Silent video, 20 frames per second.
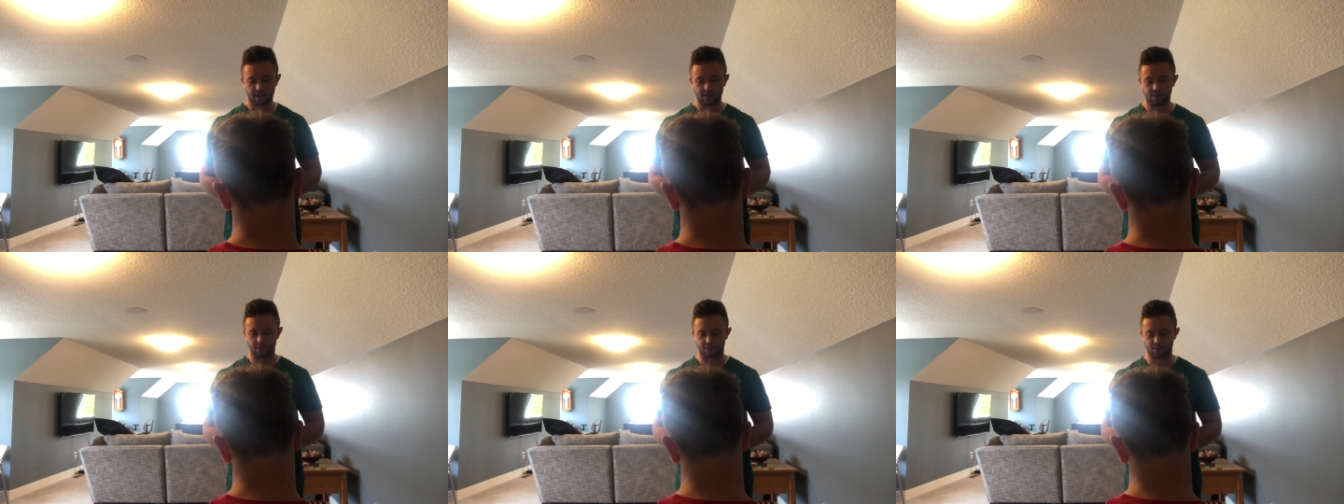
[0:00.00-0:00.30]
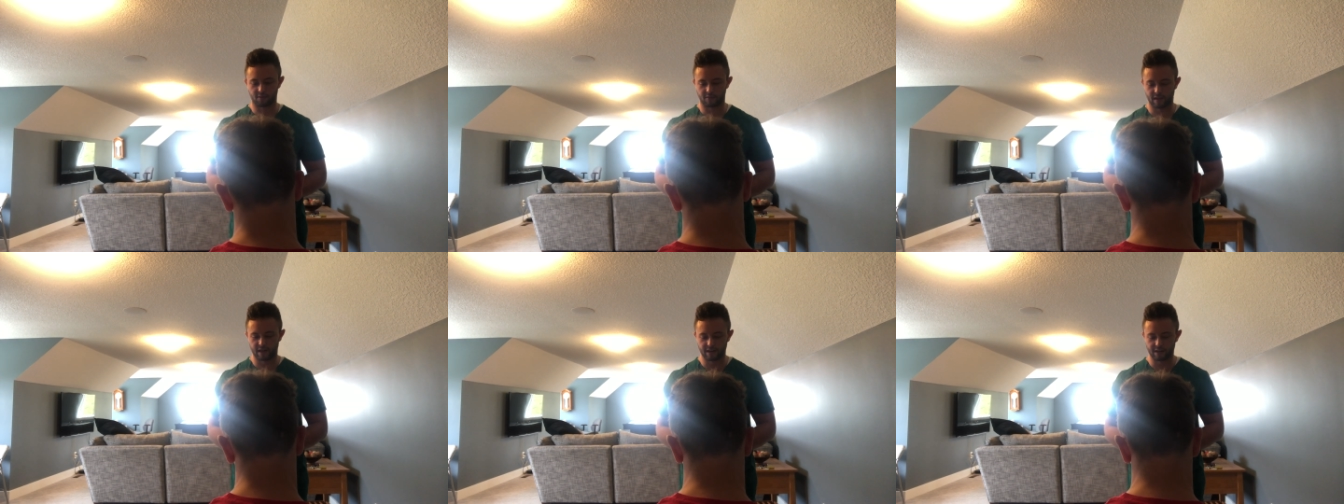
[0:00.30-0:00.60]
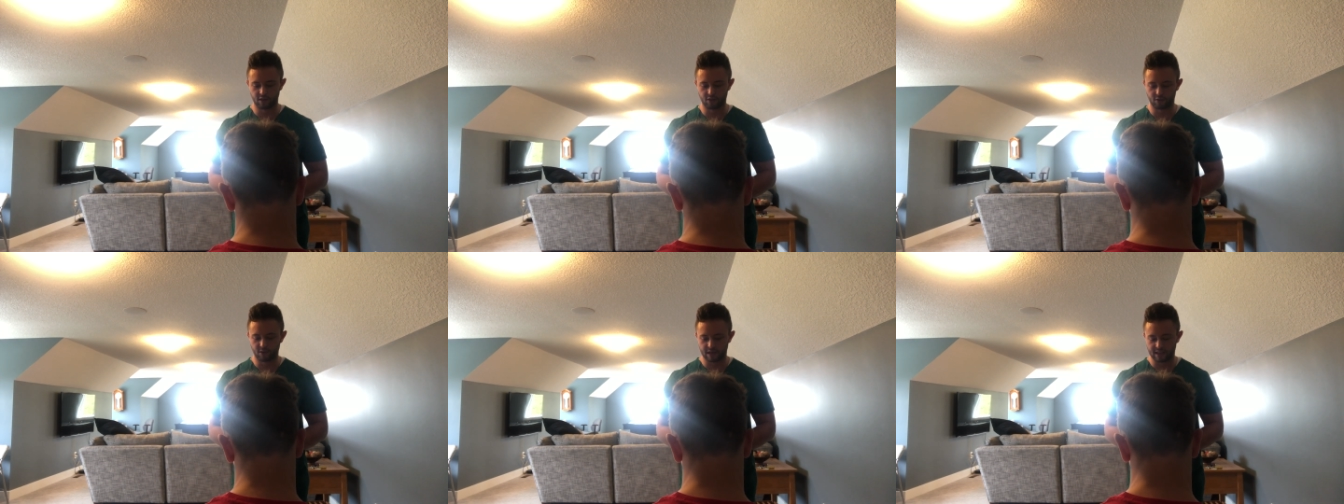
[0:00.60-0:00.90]
just
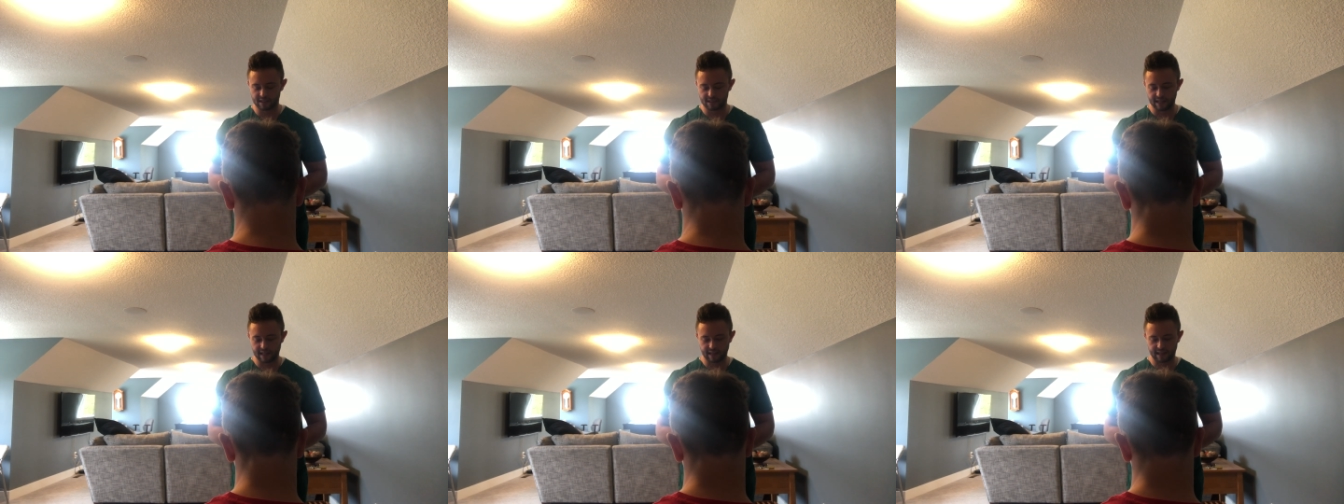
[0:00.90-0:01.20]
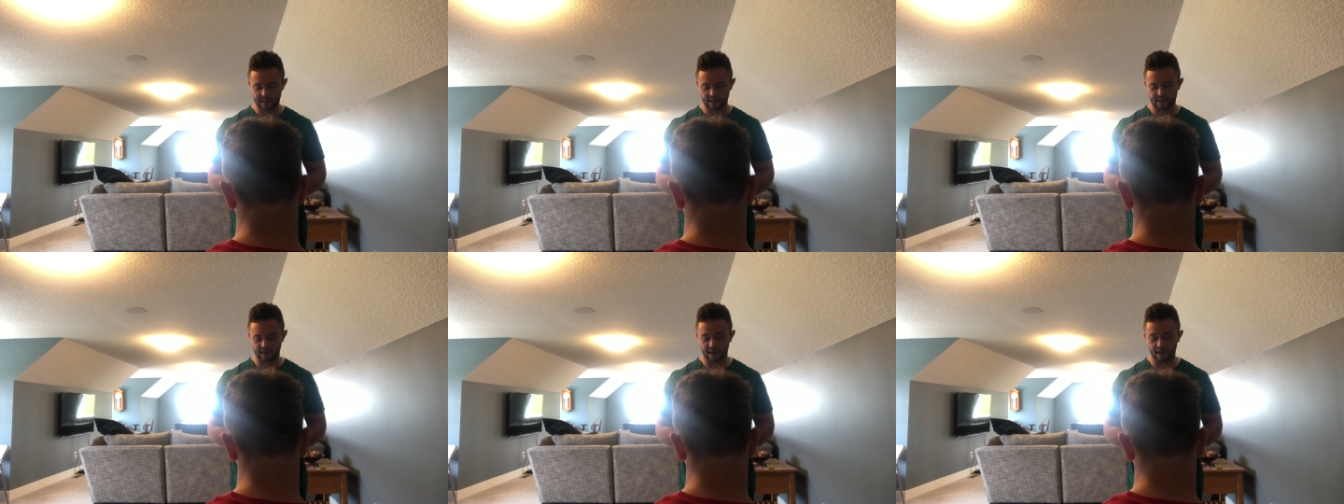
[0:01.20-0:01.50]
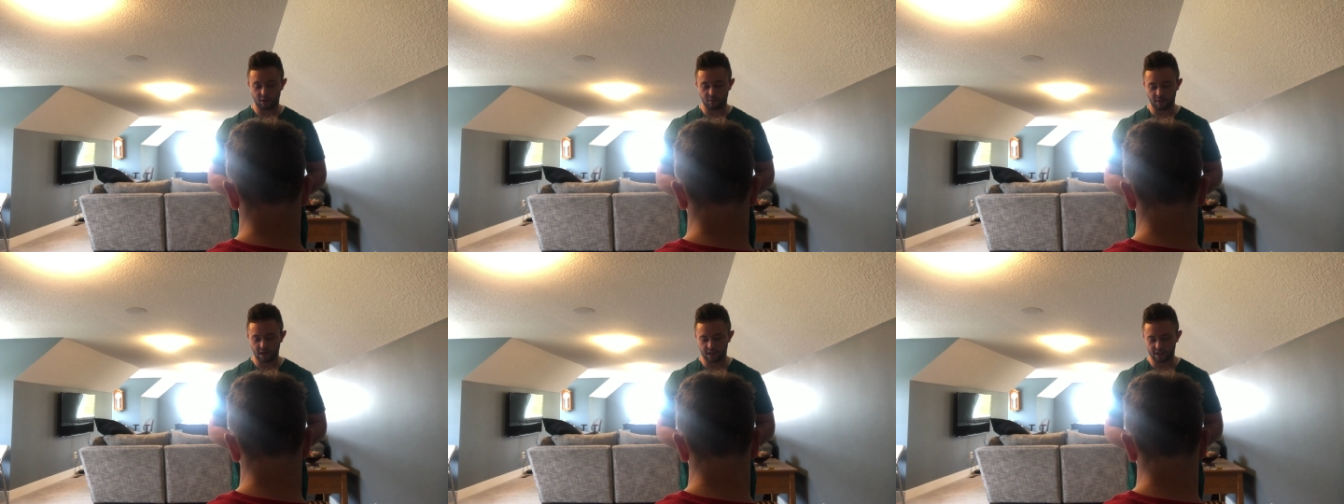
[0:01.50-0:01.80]
reminding you when to take it,
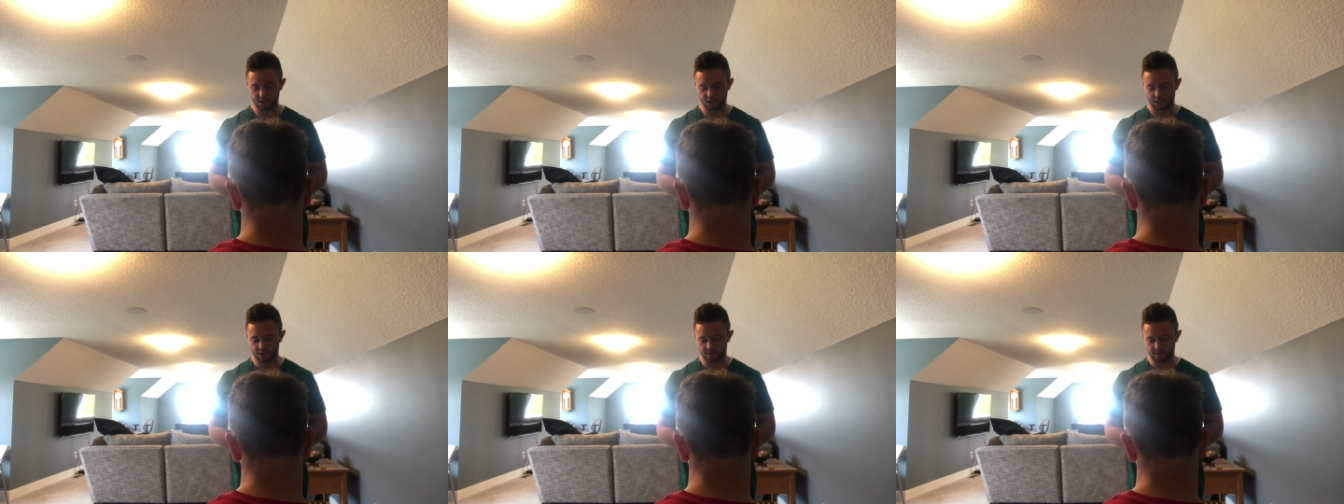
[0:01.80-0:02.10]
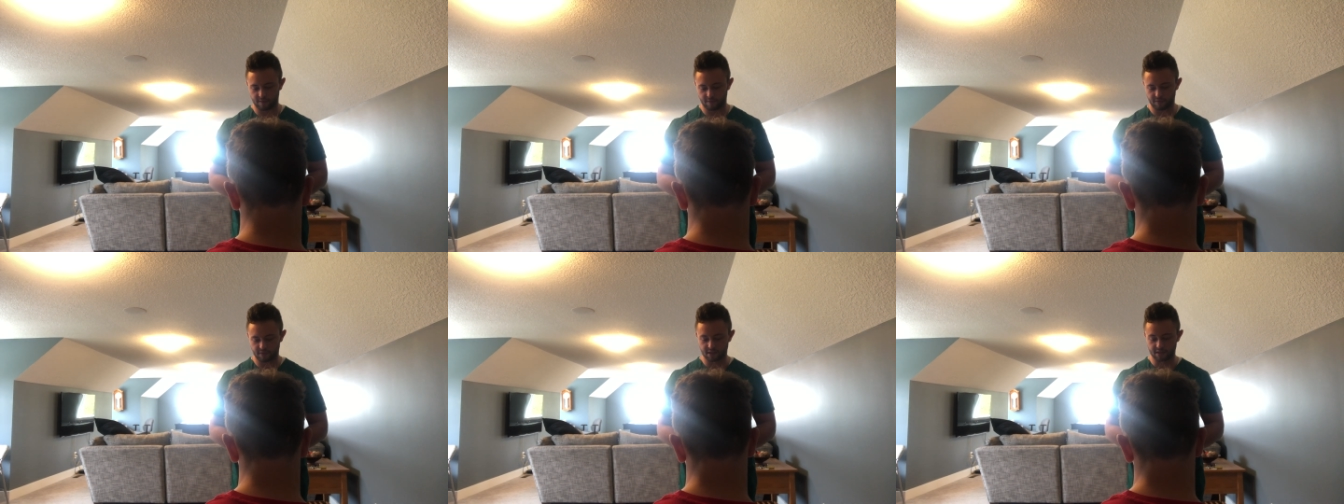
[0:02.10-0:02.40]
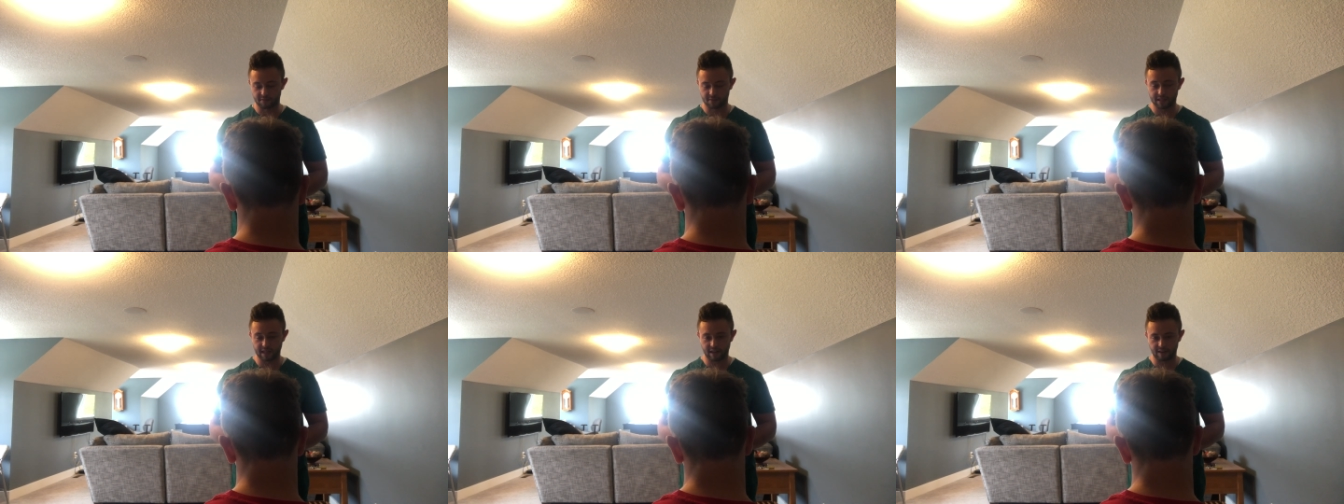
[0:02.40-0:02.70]
how much,
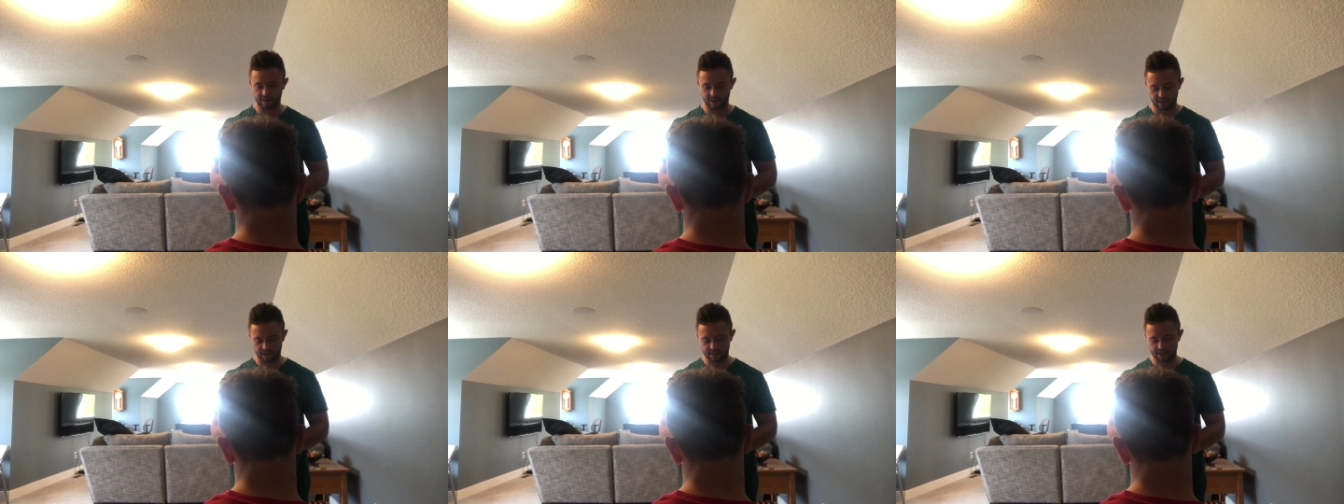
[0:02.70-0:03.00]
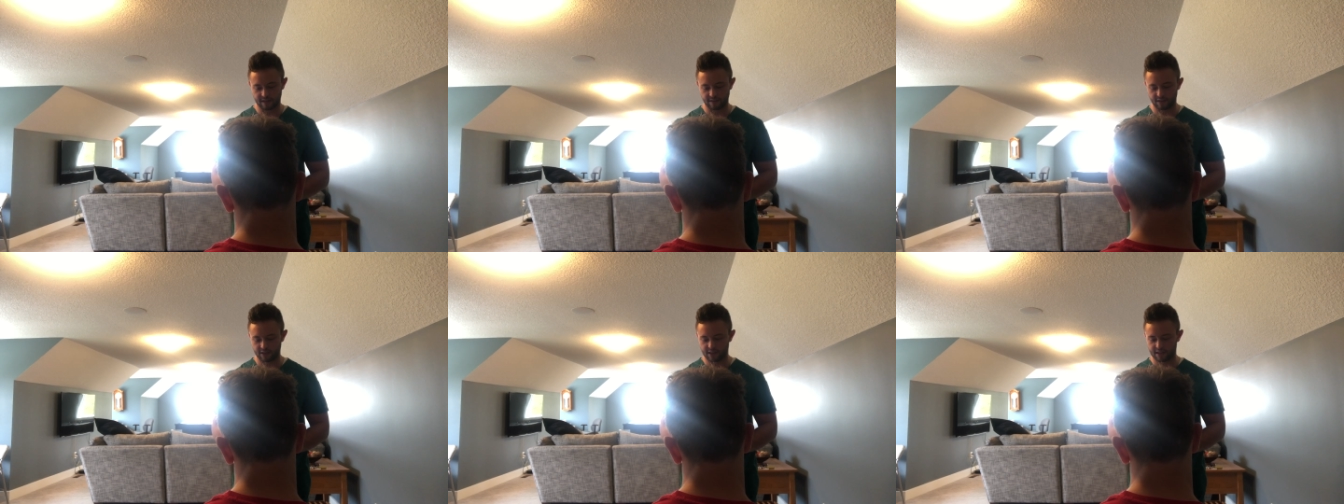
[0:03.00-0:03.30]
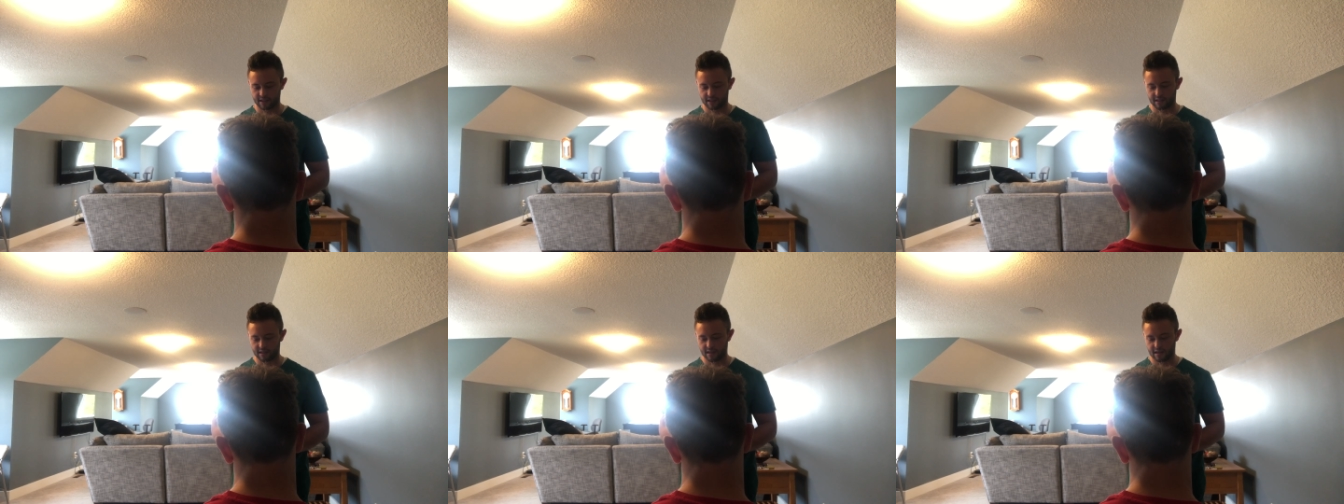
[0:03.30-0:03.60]
some side effects and
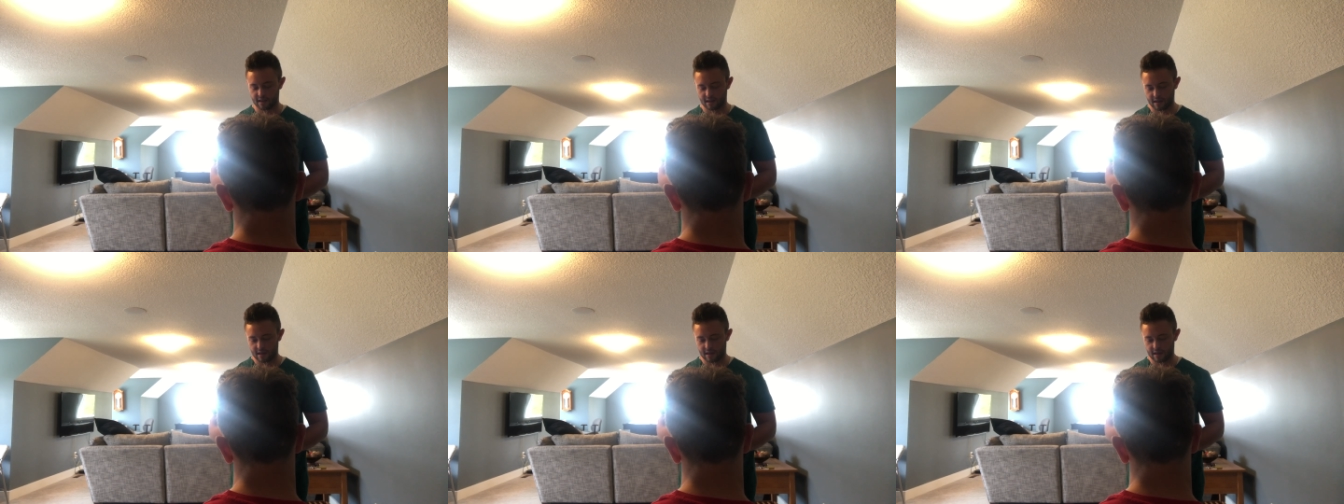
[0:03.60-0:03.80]
everything.